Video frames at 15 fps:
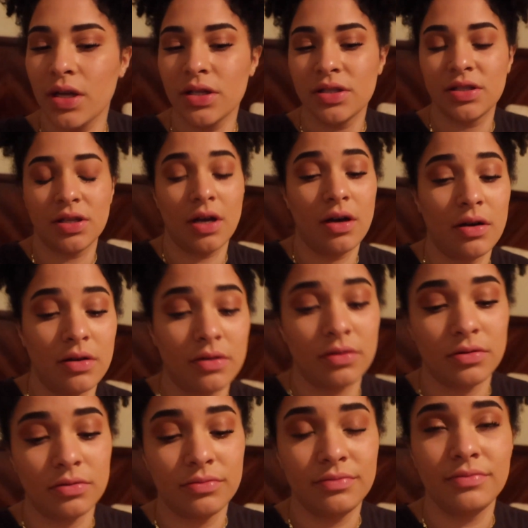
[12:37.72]

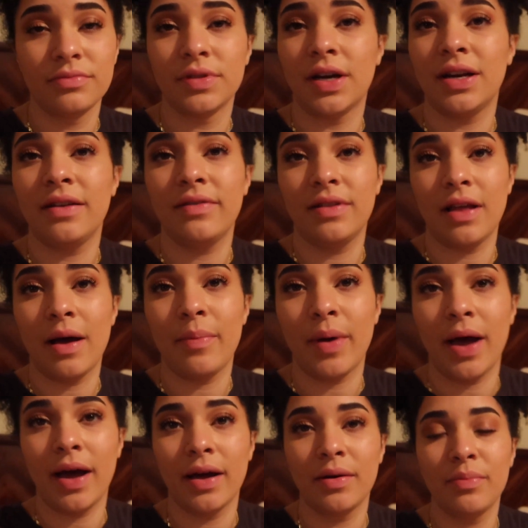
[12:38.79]
So not even that
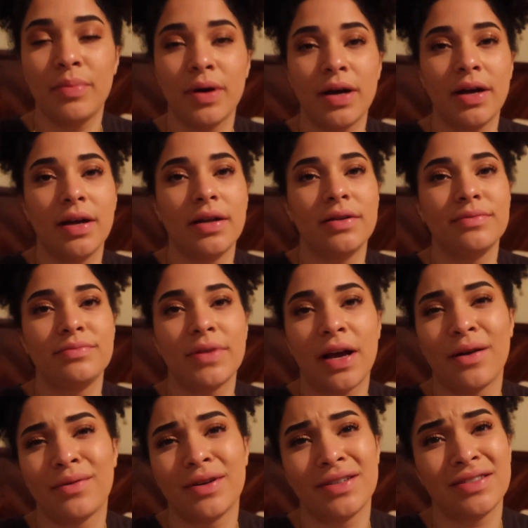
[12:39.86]
bad, but
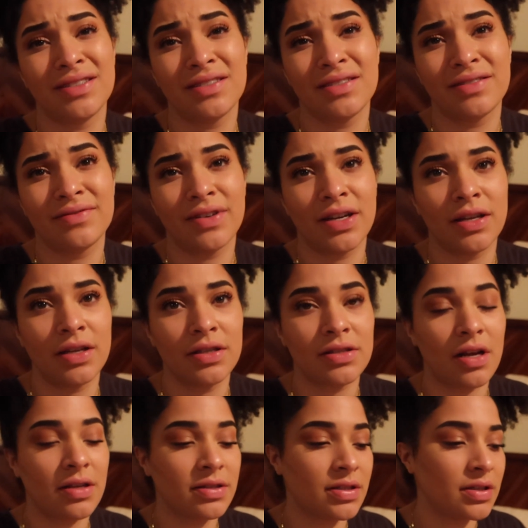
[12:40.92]
now we're just fucking
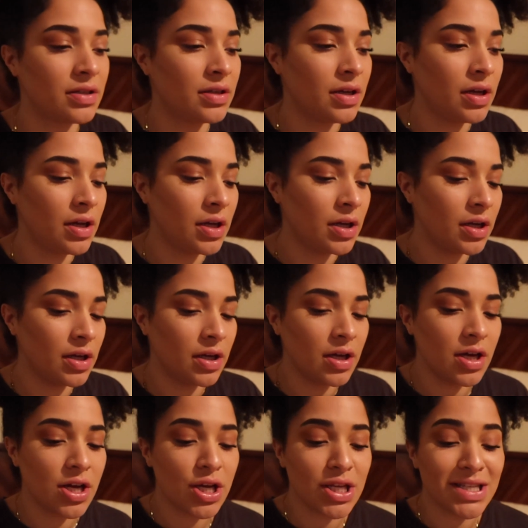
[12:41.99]
exhausted.
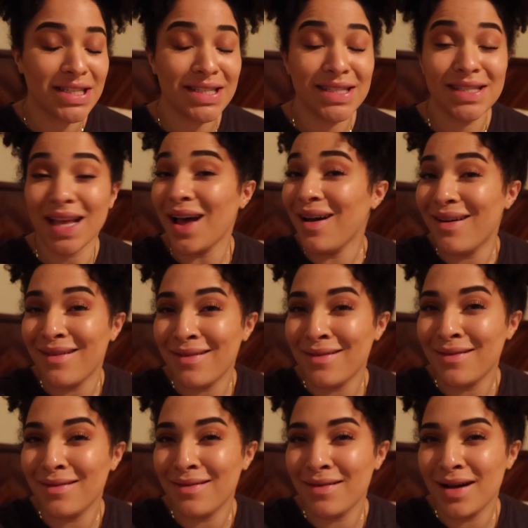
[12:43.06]

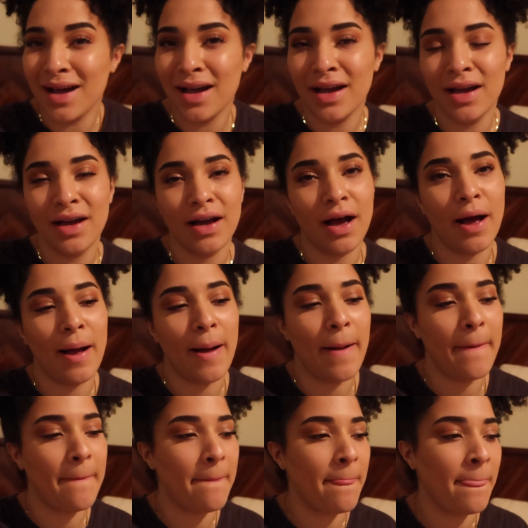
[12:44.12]
So,
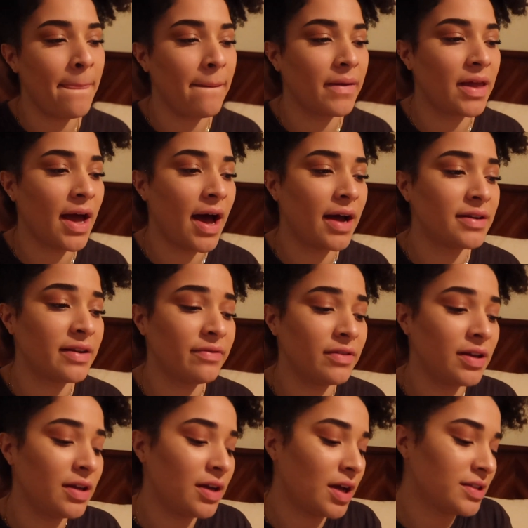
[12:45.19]
yeah,
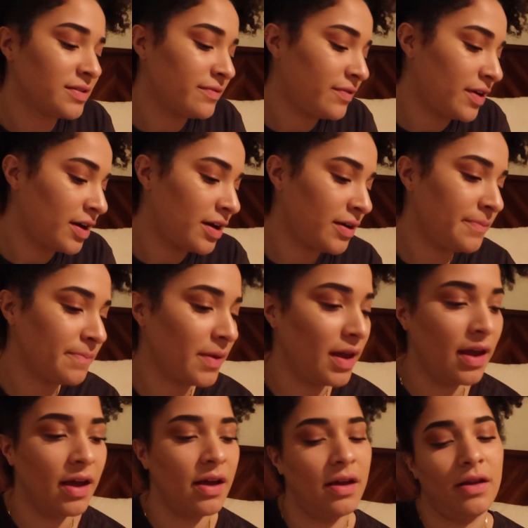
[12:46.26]
definitely got some pup
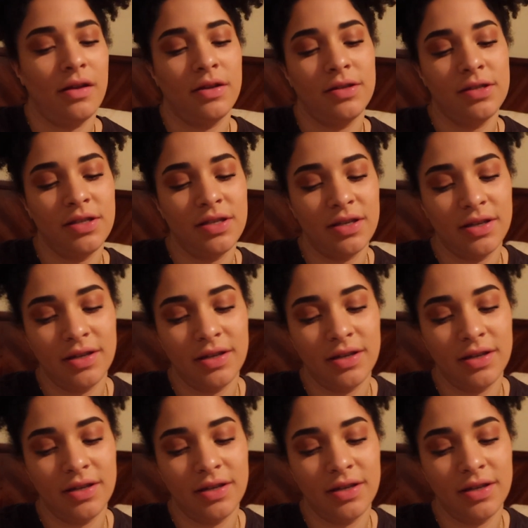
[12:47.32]
and